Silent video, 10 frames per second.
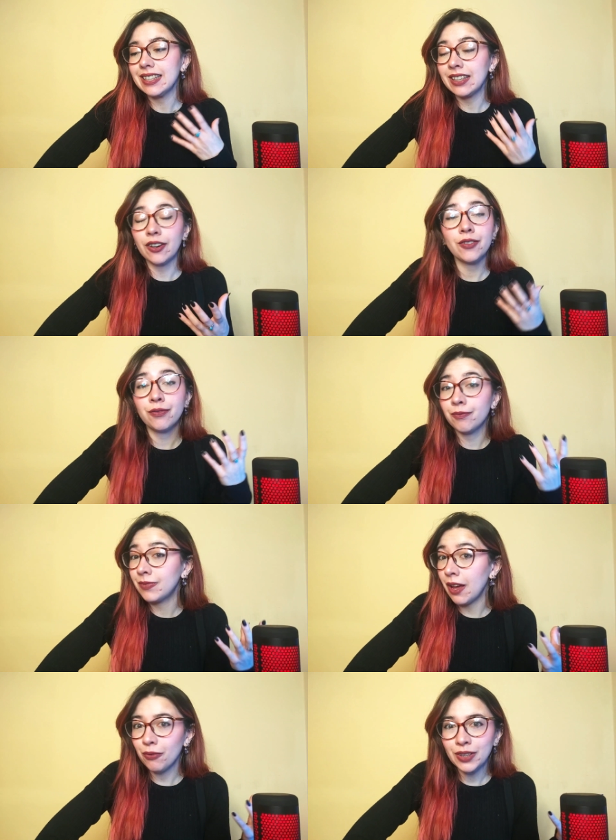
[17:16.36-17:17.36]
they're
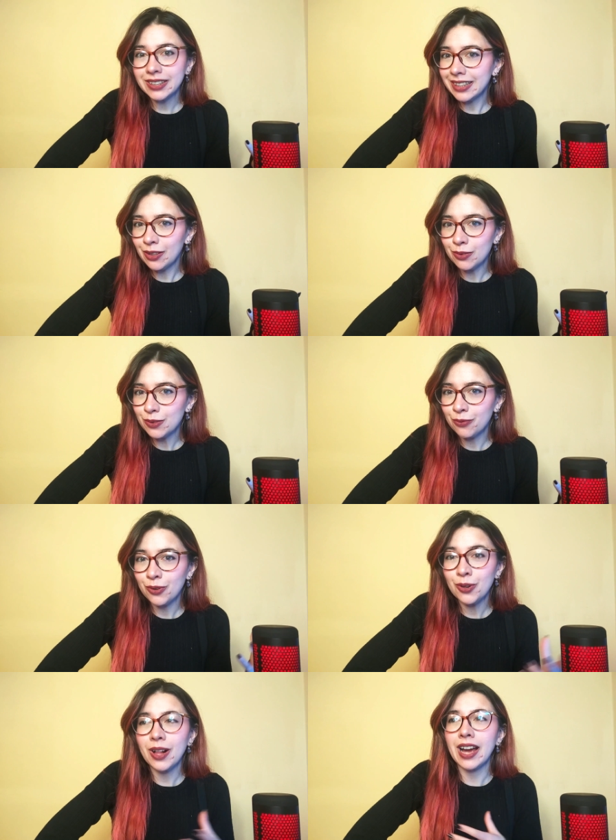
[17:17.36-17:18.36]
definitely useful.